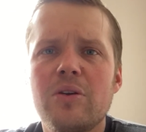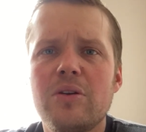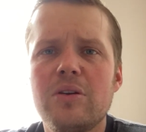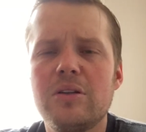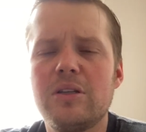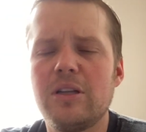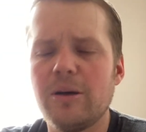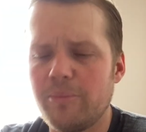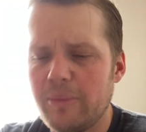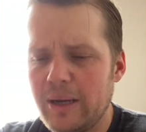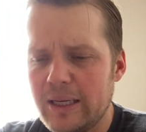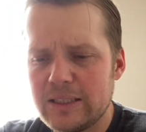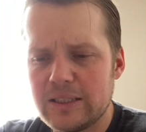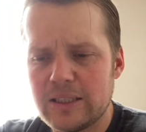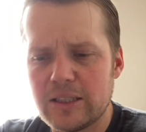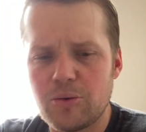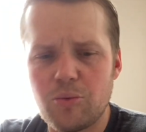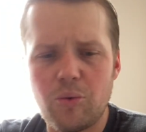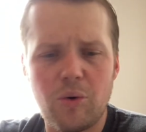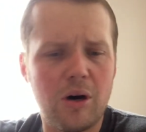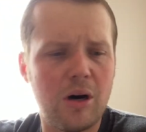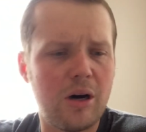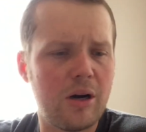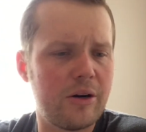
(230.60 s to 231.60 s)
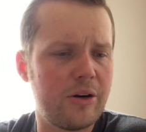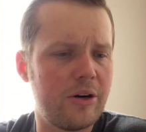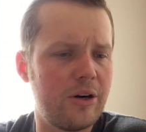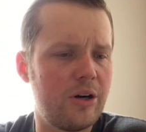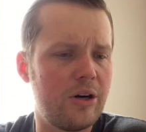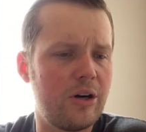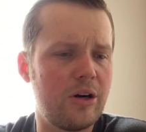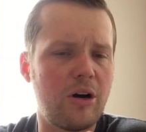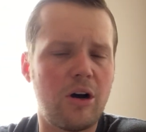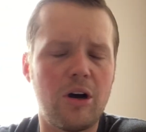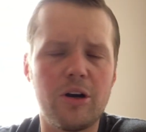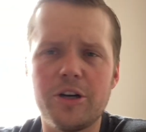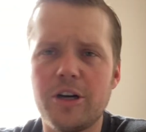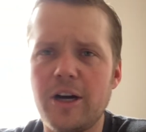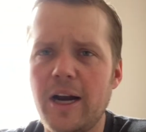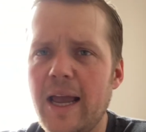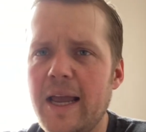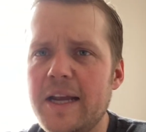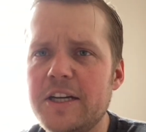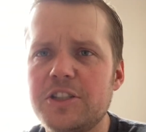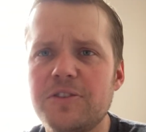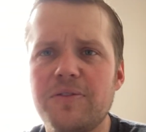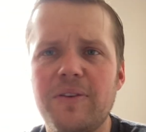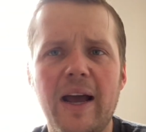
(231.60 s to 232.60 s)
domestic water, all your
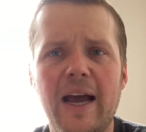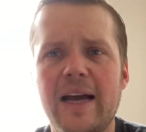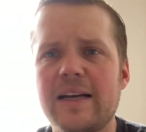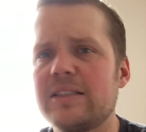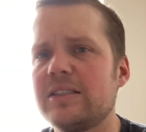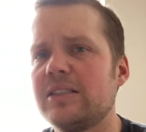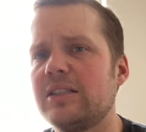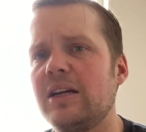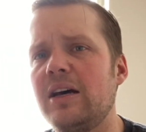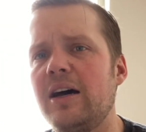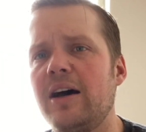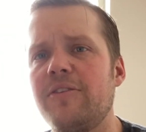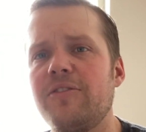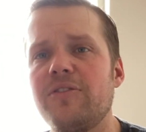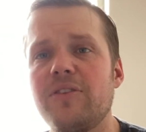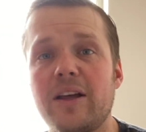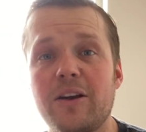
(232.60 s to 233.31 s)
HVAC stuff.